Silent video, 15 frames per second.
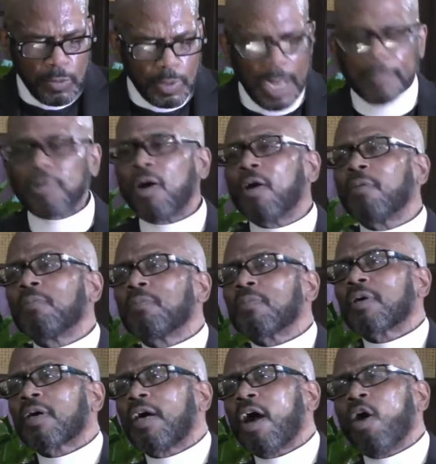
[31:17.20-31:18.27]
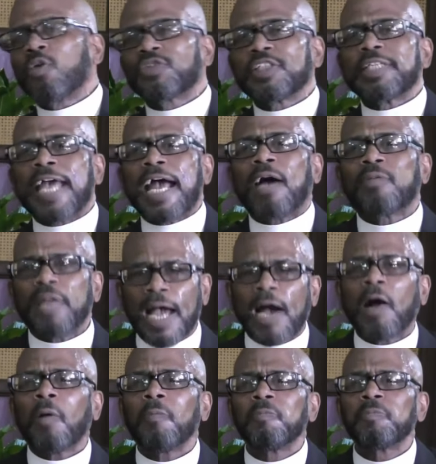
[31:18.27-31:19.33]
Well, I'm going to close it down now.